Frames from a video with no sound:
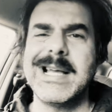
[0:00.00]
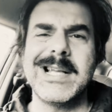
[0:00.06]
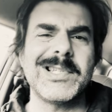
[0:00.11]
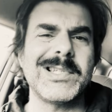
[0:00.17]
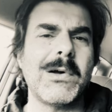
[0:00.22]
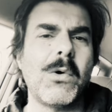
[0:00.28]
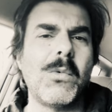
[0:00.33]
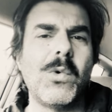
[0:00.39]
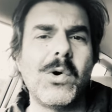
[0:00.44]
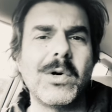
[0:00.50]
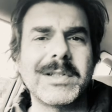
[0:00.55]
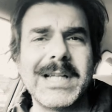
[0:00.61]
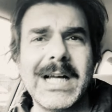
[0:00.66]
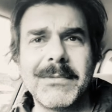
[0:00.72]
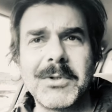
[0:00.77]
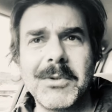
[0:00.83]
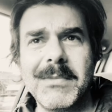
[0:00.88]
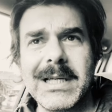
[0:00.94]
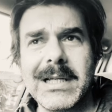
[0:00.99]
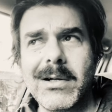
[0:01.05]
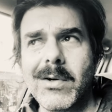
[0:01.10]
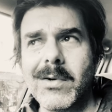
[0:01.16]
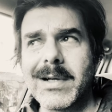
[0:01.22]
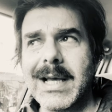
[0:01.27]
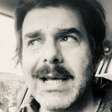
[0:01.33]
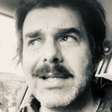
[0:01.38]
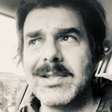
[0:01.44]
Someone walked up to me, an
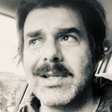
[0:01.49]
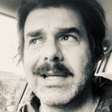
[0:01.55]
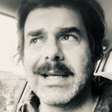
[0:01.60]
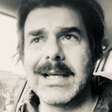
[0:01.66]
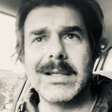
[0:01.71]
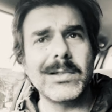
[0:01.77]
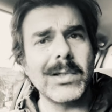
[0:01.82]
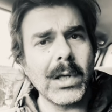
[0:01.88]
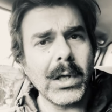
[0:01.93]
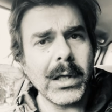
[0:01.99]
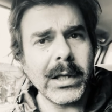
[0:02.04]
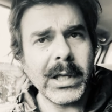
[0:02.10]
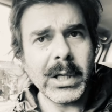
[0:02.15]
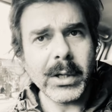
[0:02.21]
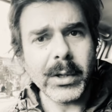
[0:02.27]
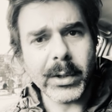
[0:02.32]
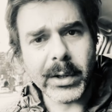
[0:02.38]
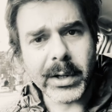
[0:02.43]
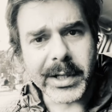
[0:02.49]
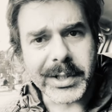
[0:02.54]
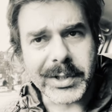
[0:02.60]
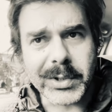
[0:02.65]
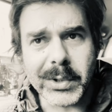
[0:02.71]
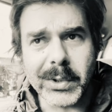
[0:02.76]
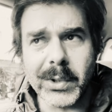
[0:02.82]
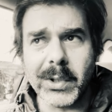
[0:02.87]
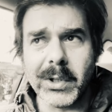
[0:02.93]
old geezer, and goes, oh, I
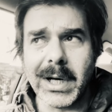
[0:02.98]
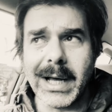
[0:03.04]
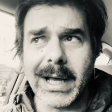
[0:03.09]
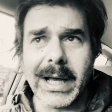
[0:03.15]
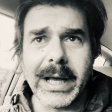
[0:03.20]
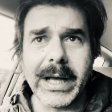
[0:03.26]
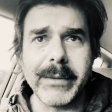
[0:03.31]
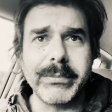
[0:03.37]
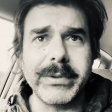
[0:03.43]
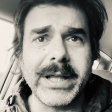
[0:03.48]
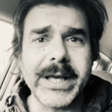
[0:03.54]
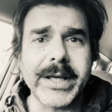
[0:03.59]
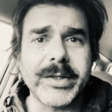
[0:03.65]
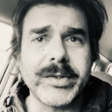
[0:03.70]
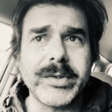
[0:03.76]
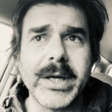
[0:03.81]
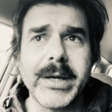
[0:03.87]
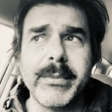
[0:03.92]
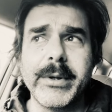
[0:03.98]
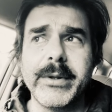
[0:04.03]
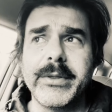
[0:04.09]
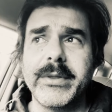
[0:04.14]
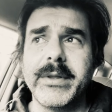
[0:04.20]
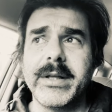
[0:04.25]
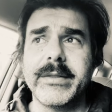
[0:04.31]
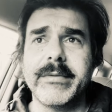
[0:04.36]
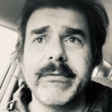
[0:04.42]
saw Black
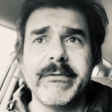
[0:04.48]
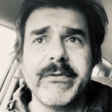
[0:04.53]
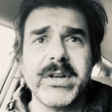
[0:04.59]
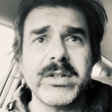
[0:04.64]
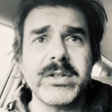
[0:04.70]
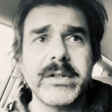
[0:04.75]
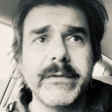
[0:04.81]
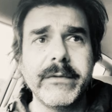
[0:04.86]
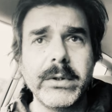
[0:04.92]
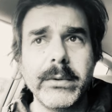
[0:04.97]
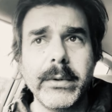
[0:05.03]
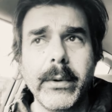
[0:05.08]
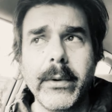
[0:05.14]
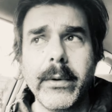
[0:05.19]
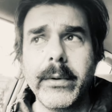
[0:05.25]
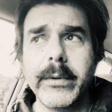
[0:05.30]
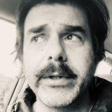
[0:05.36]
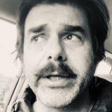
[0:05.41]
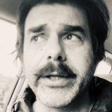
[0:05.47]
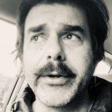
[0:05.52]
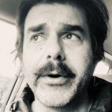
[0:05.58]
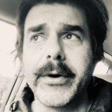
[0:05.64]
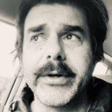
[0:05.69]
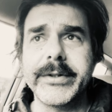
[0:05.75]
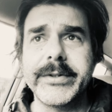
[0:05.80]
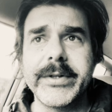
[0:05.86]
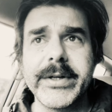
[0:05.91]
Sabbath at Festival Hall in
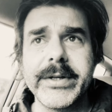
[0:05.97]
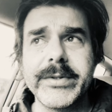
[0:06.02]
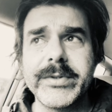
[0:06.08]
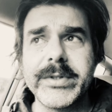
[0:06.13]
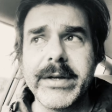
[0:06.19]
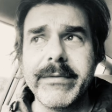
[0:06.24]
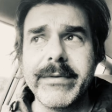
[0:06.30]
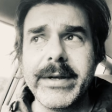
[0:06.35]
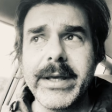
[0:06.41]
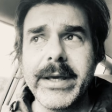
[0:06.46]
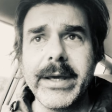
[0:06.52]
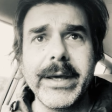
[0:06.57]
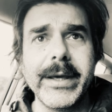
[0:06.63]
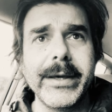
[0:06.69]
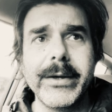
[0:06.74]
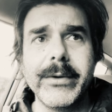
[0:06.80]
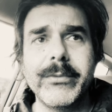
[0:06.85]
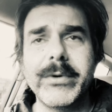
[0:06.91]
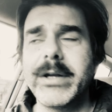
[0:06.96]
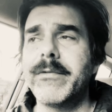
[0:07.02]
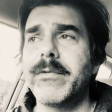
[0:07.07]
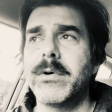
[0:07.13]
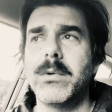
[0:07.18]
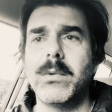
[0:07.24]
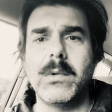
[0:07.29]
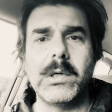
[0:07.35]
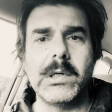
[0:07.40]
1970,
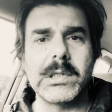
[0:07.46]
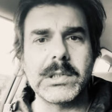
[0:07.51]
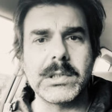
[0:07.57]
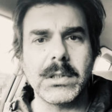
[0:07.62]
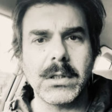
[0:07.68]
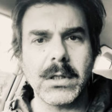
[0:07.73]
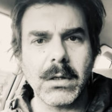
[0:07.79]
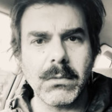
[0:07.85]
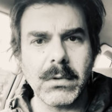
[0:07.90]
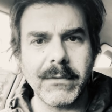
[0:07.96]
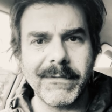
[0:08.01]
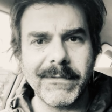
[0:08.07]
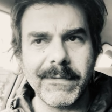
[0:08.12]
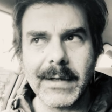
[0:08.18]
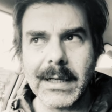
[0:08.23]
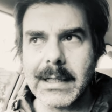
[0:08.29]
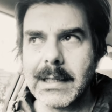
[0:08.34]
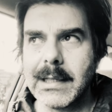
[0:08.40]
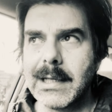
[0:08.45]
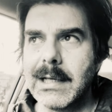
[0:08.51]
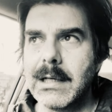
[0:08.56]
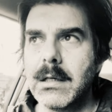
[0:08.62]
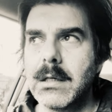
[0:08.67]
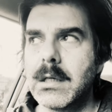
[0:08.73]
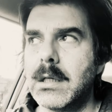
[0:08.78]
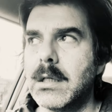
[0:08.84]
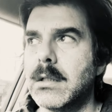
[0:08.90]
whatever it was. I went, fucking
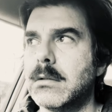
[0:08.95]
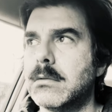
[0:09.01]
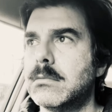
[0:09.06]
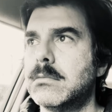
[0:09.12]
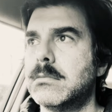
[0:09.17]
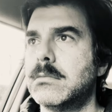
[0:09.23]
hell, I don't know.